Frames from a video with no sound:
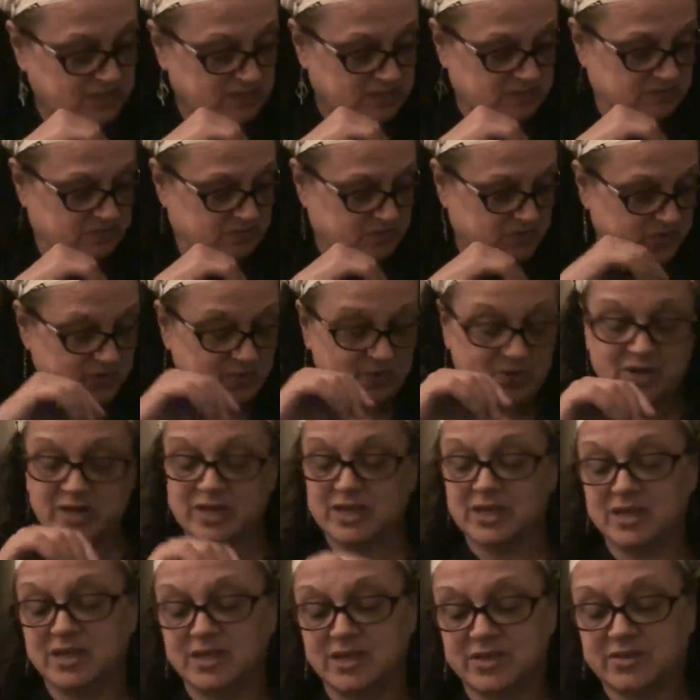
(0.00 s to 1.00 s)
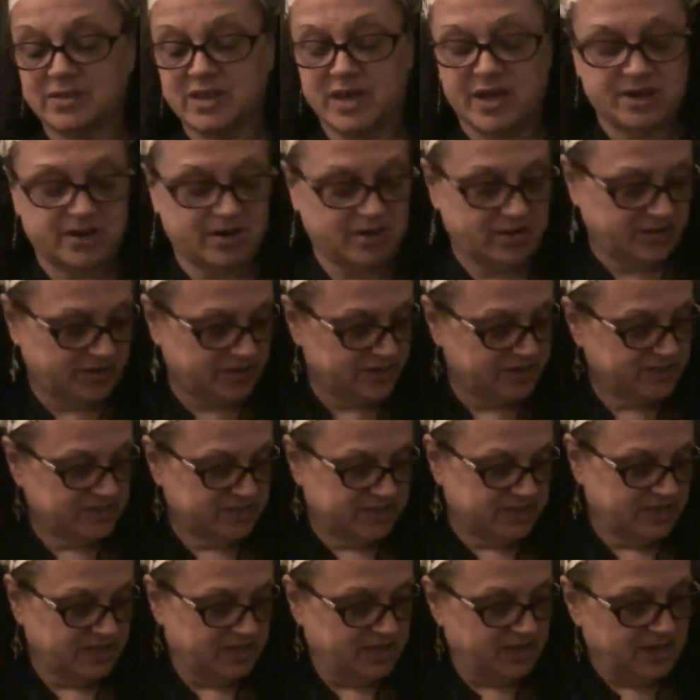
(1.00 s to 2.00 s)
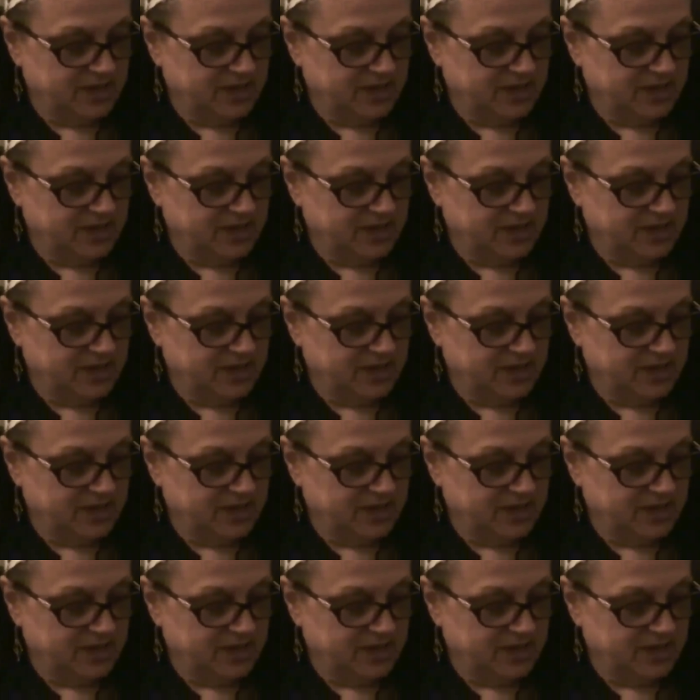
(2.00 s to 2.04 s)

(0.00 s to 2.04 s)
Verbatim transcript: um, so I can get that on it.